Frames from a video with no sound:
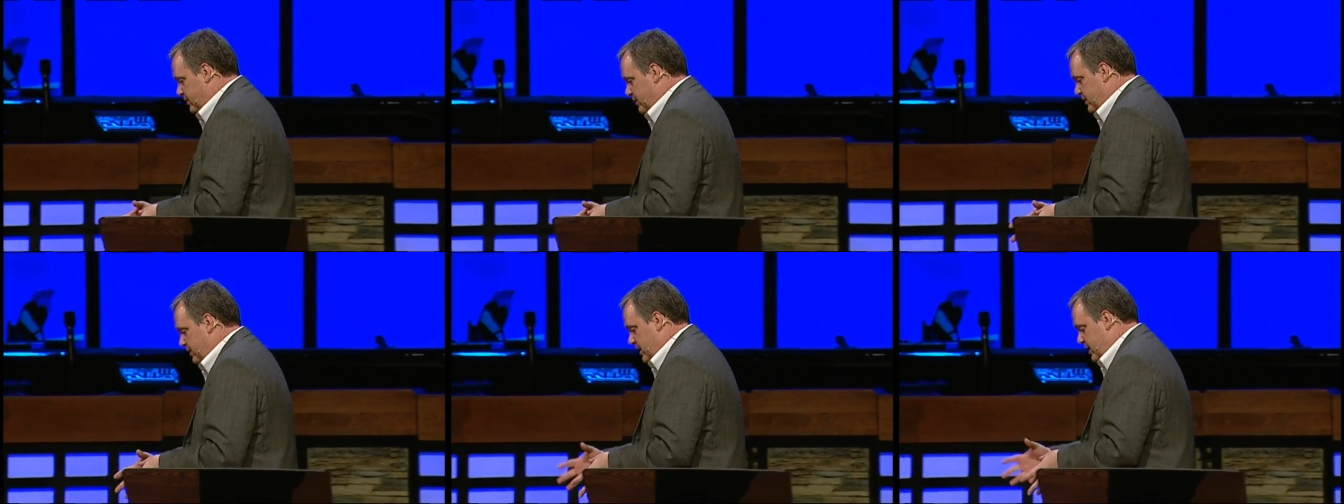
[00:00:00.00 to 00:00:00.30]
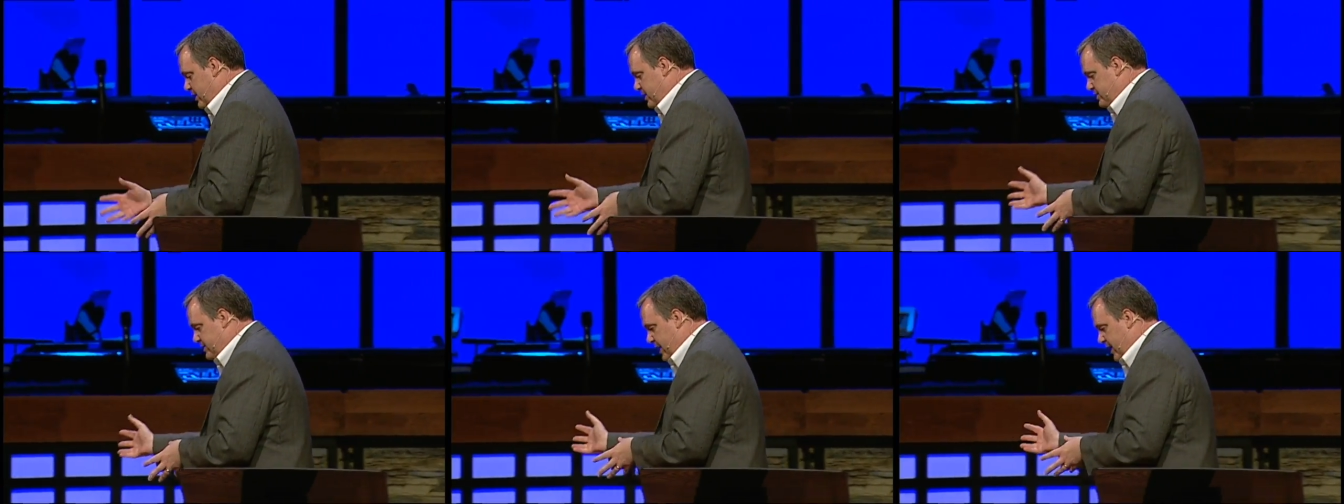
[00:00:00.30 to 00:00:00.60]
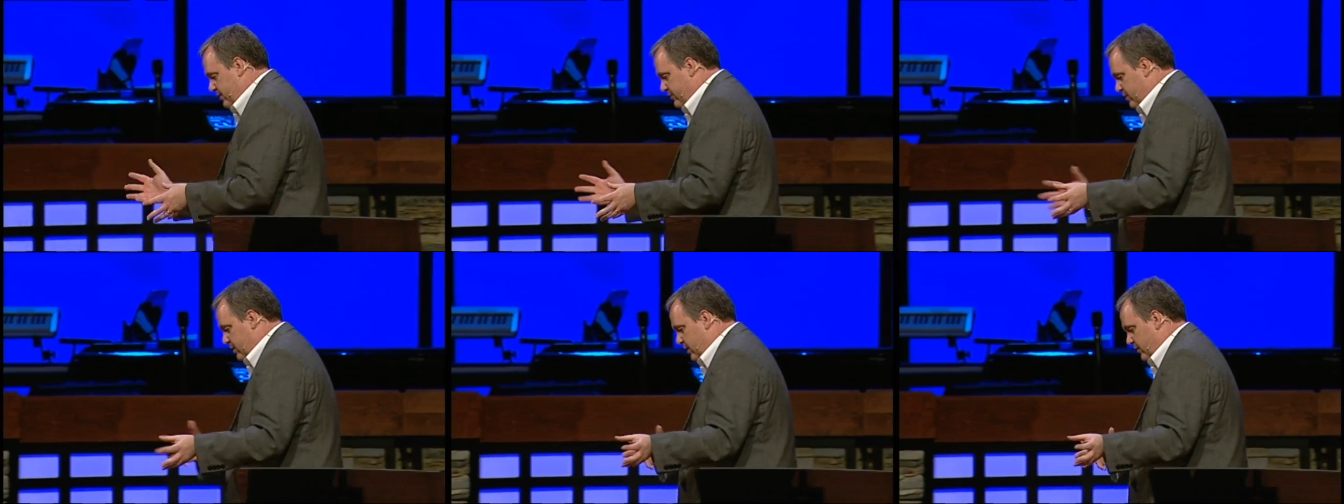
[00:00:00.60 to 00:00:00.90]
does,
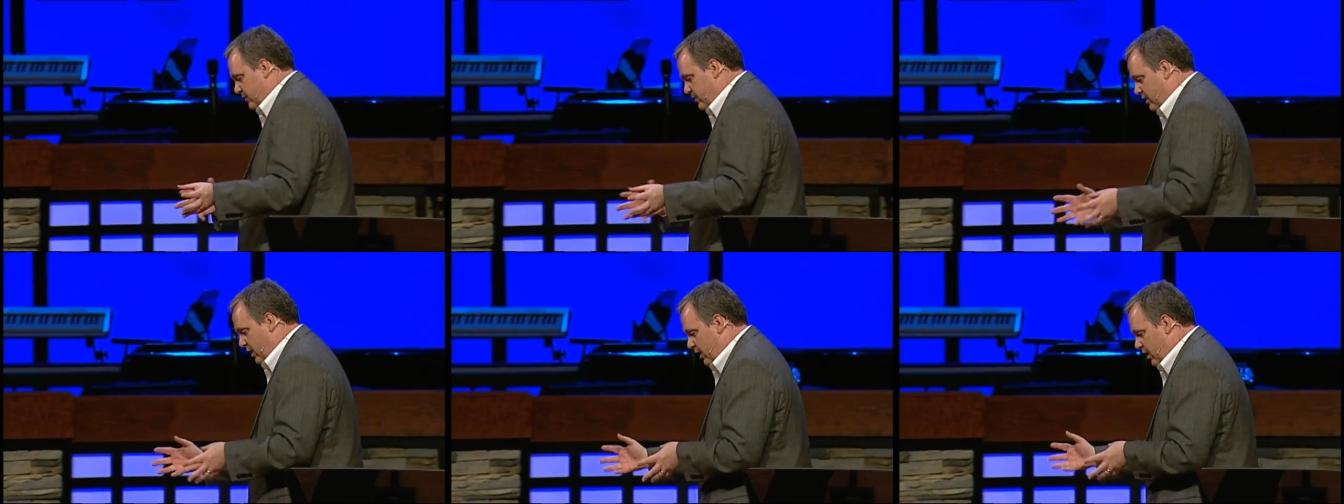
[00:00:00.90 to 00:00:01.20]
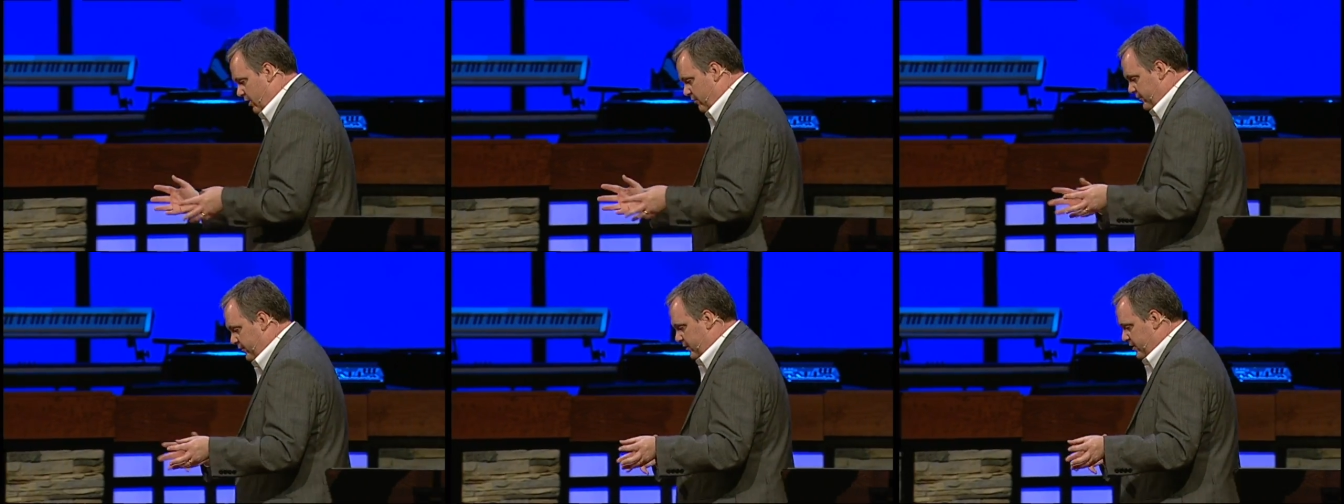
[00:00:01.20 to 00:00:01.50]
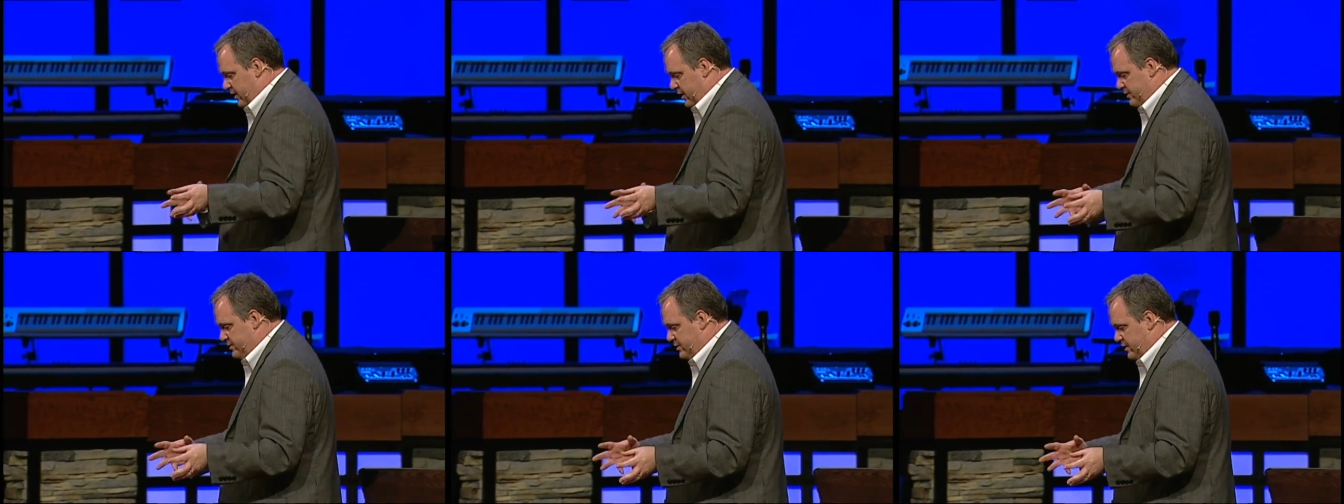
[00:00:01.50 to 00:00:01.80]
how the, the author
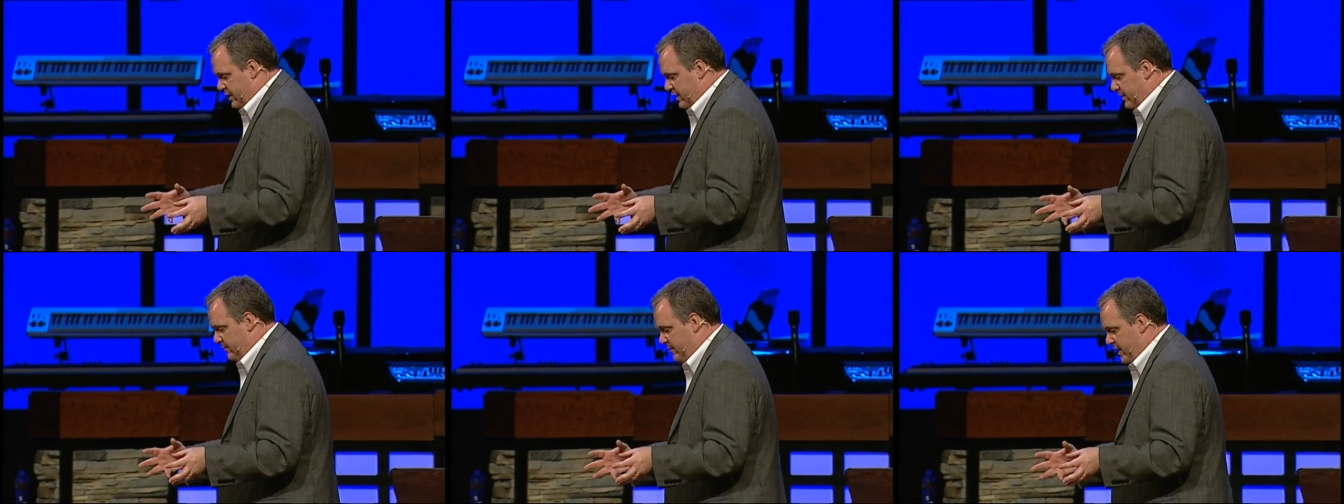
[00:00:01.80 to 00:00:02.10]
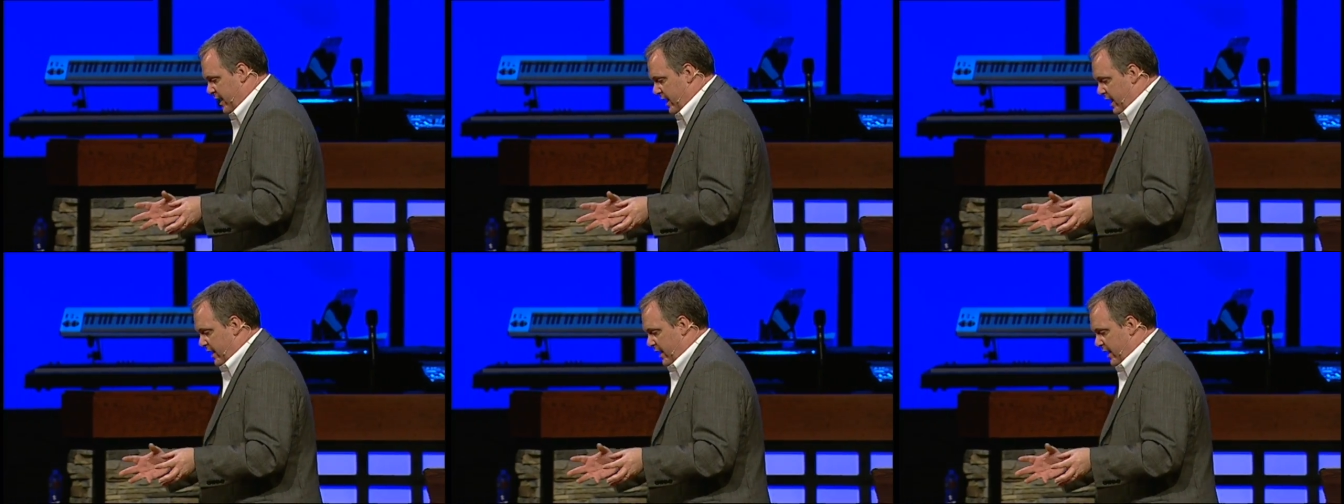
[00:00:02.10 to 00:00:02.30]
does there,